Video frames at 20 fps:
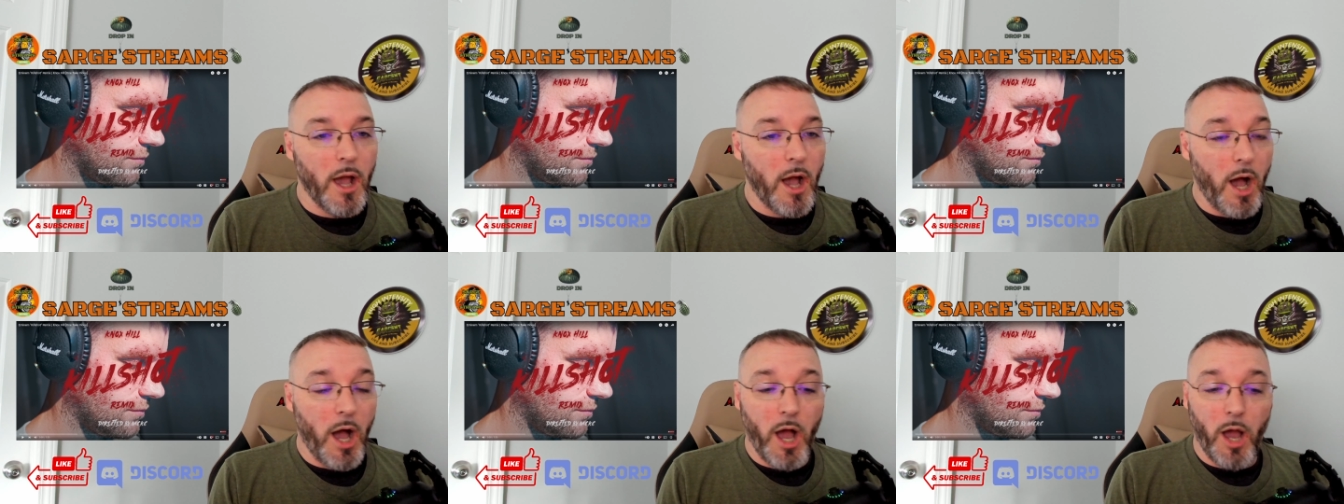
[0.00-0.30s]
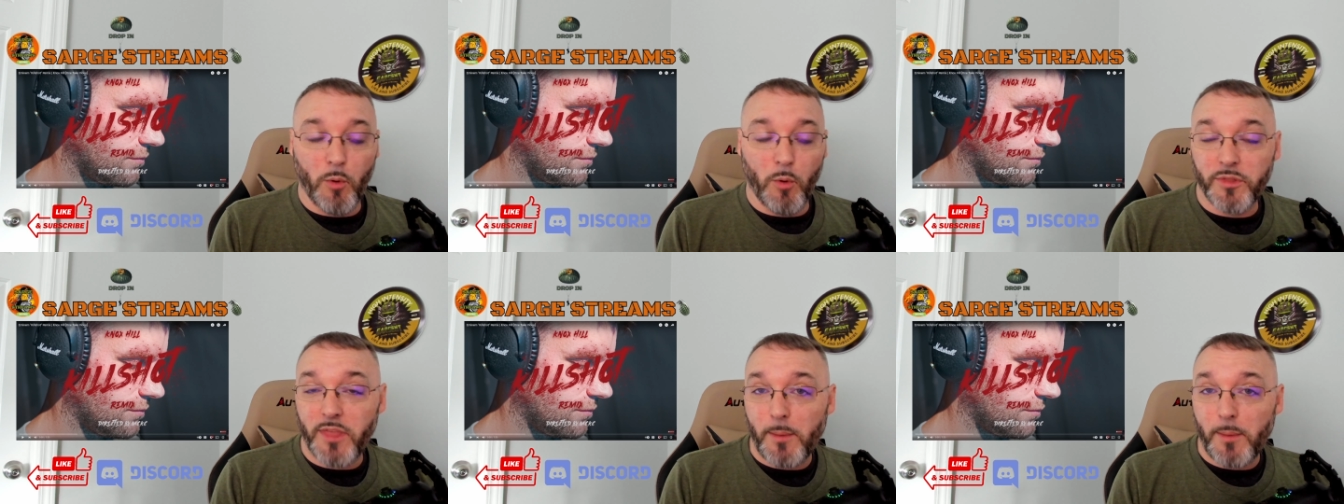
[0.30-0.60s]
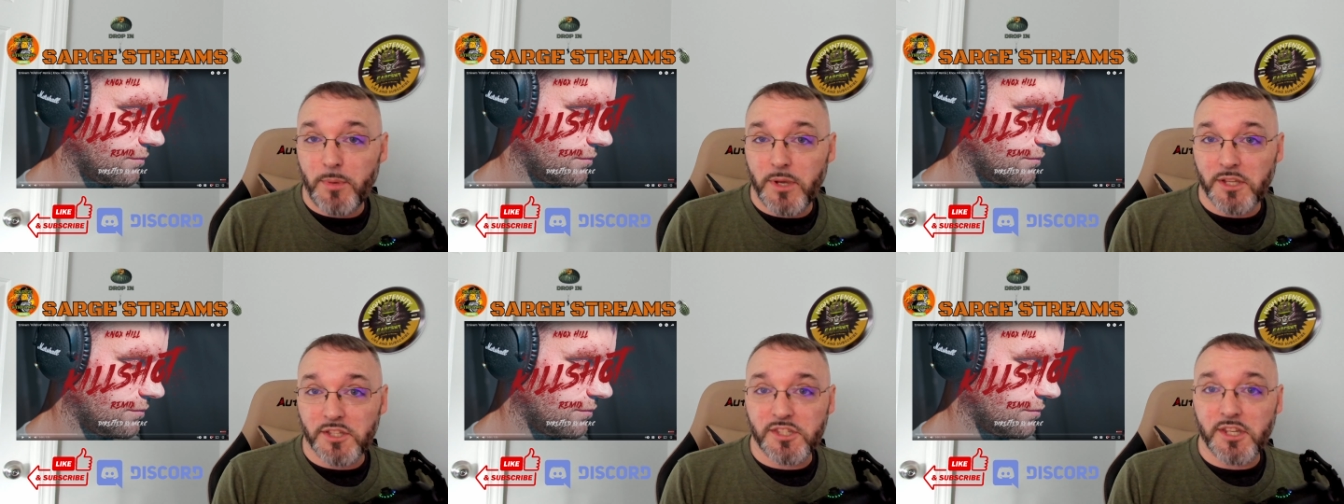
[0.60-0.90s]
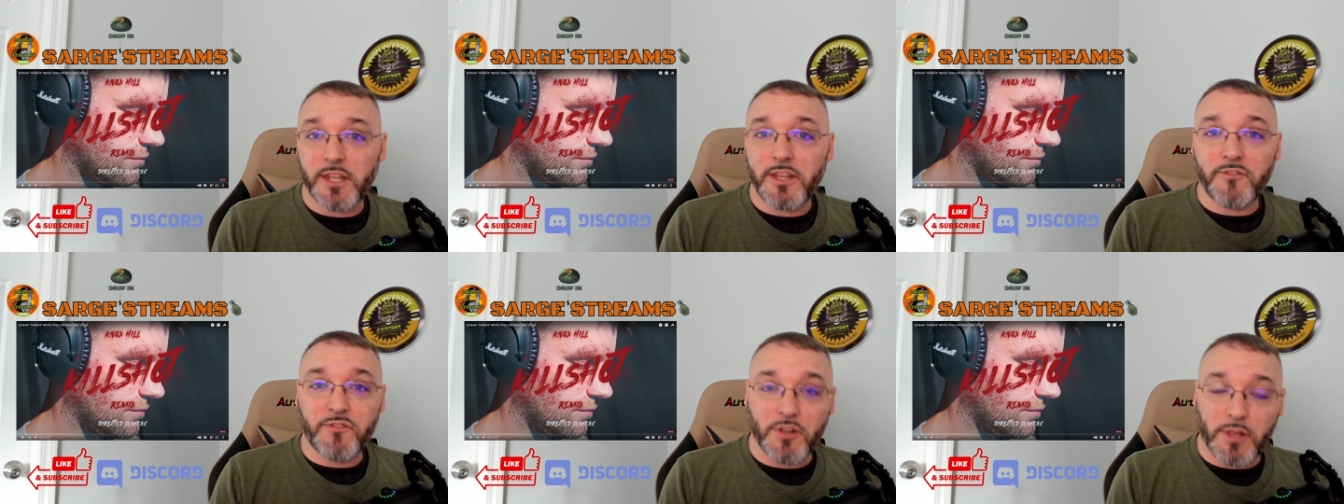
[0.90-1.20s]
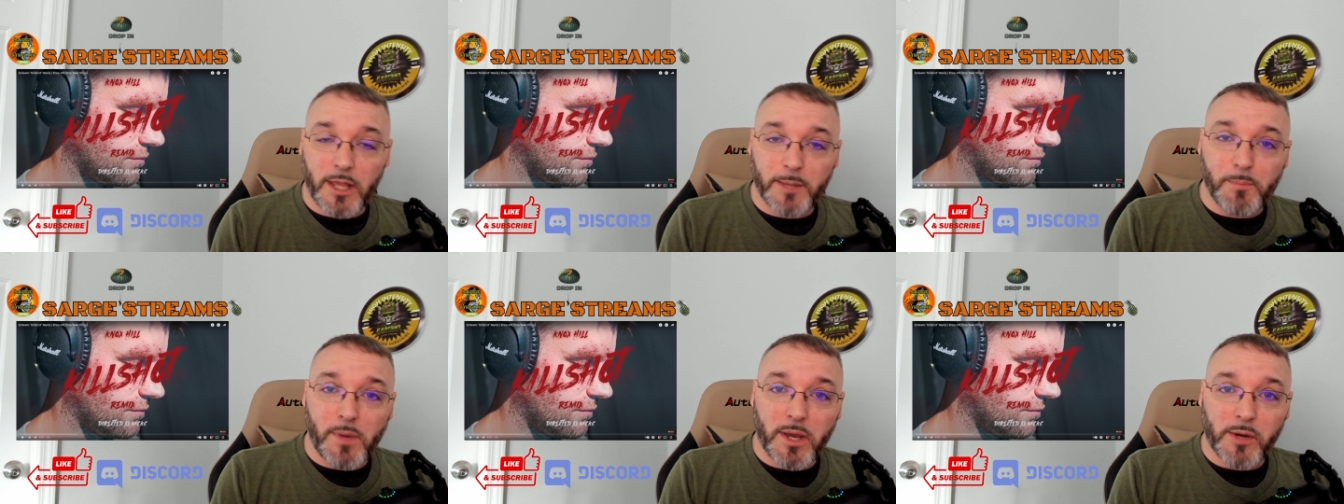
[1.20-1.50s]
Uh, with that being said, if you
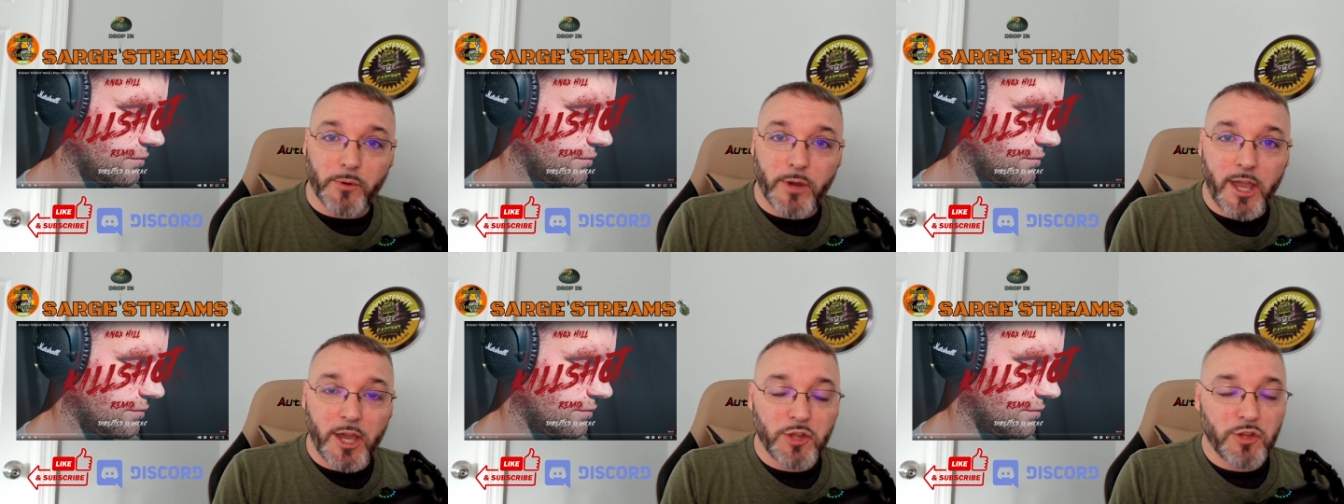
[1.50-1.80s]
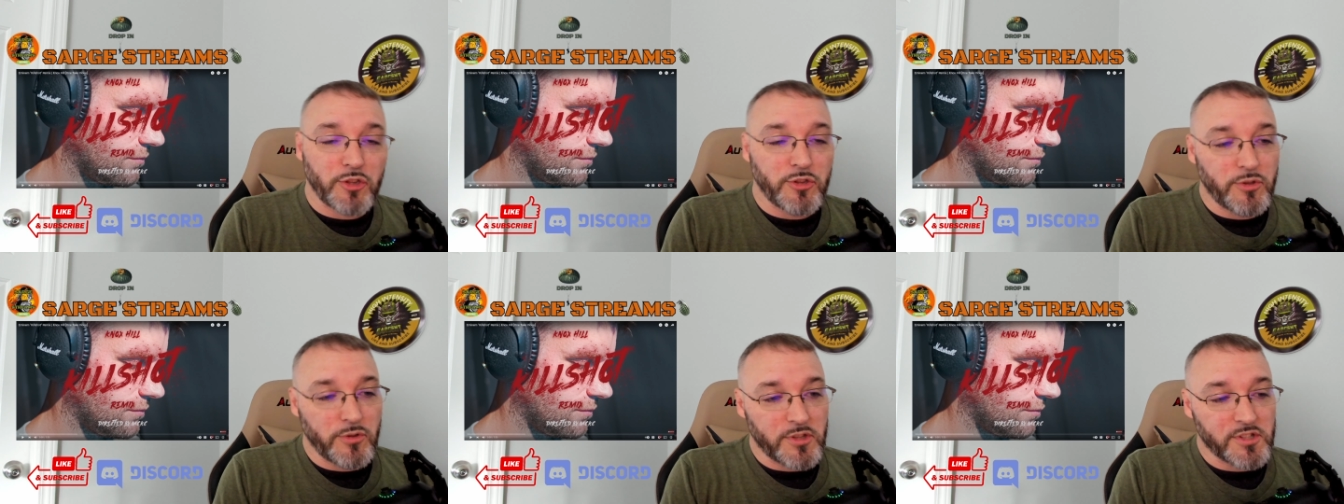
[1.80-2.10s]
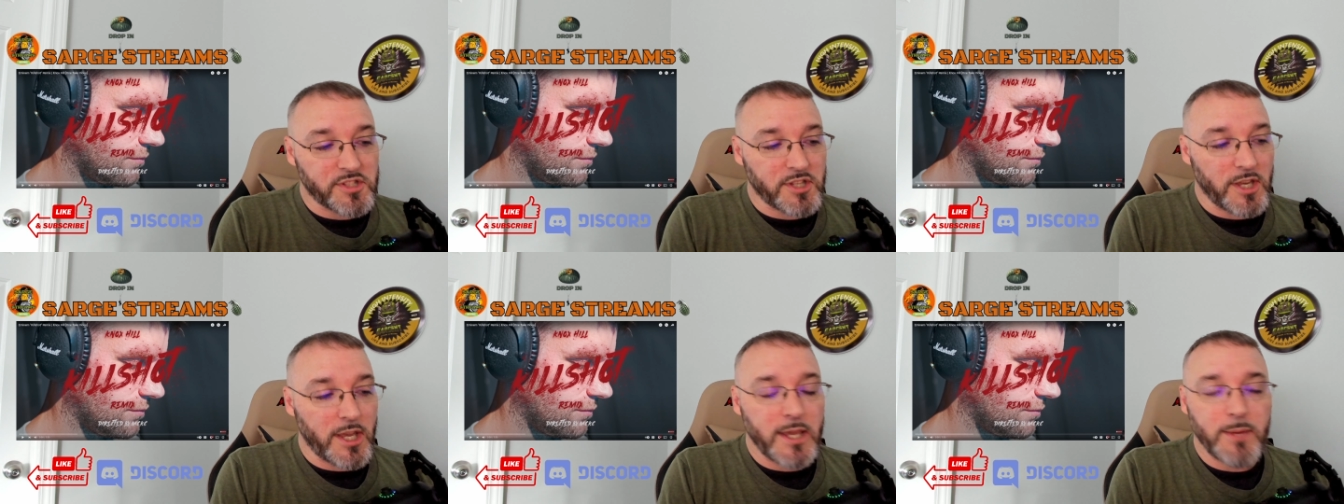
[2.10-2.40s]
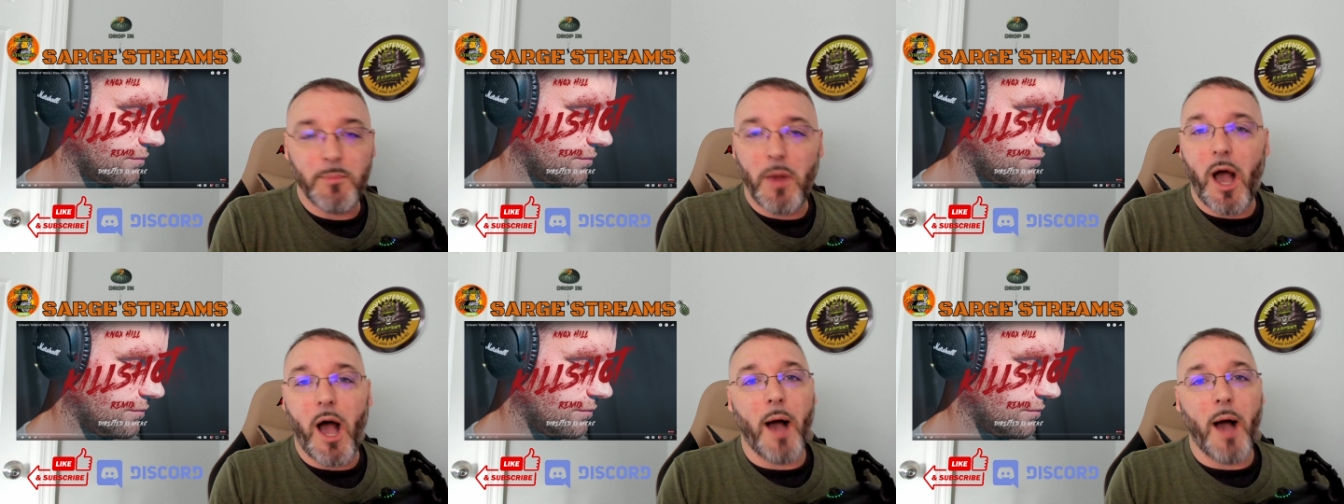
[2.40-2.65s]
like my reaction, do the same.